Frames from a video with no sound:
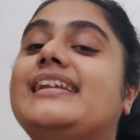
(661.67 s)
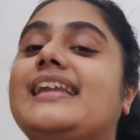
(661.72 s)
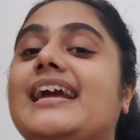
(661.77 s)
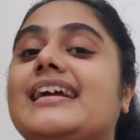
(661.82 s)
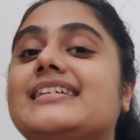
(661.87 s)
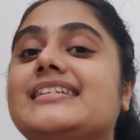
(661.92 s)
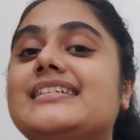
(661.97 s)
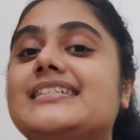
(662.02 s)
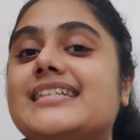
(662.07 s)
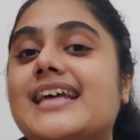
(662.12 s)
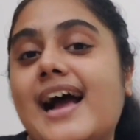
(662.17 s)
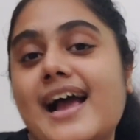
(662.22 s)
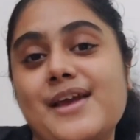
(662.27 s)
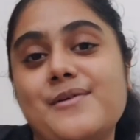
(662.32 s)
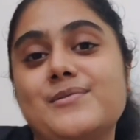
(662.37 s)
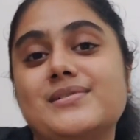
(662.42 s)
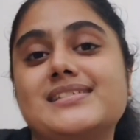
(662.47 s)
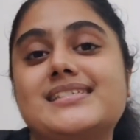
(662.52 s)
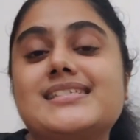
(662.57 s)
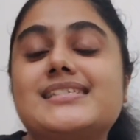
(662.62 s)
liked it. I
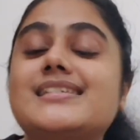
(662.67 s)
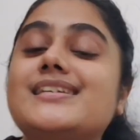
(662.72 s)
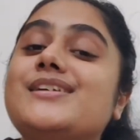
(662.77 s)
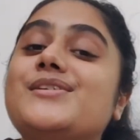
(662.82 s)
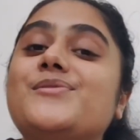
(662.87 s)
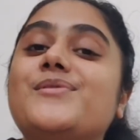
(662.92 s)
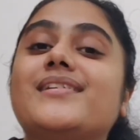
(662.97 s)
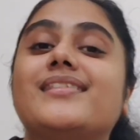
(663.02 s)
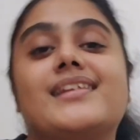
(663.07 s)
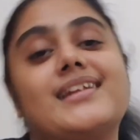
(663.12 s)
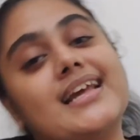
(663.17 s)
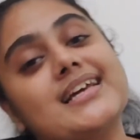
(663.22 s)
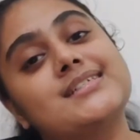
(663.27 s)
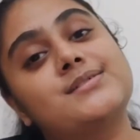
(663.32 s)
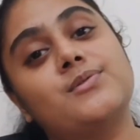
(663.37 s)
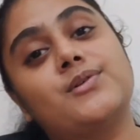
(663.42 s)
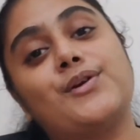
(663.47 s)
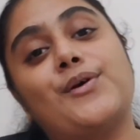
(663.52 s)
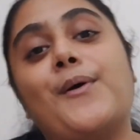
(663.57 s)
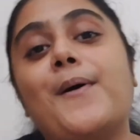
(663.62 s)
will see you in the next
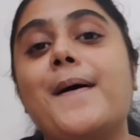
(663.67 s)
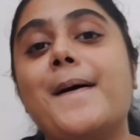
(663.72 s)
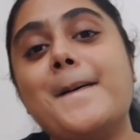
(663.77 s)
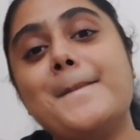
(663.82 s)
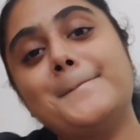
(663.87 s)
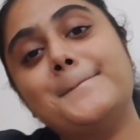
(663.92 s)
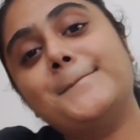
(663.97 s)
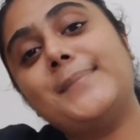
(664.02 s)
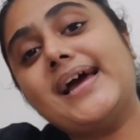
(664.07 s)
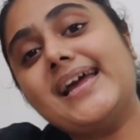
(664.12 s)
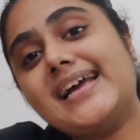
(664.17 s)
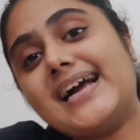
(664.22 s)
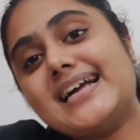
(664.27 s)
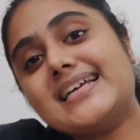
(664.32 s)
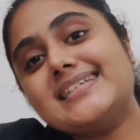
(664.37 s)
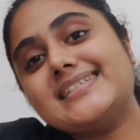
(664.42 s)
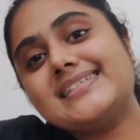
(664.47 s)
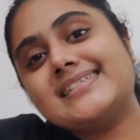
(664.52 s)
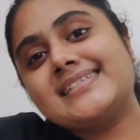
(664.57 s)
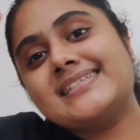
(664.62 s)
video. Bye
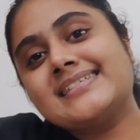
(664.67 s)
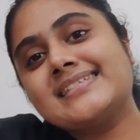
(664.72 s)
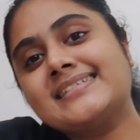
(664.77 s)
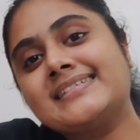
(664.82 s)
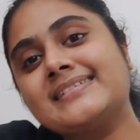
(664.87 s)
guys.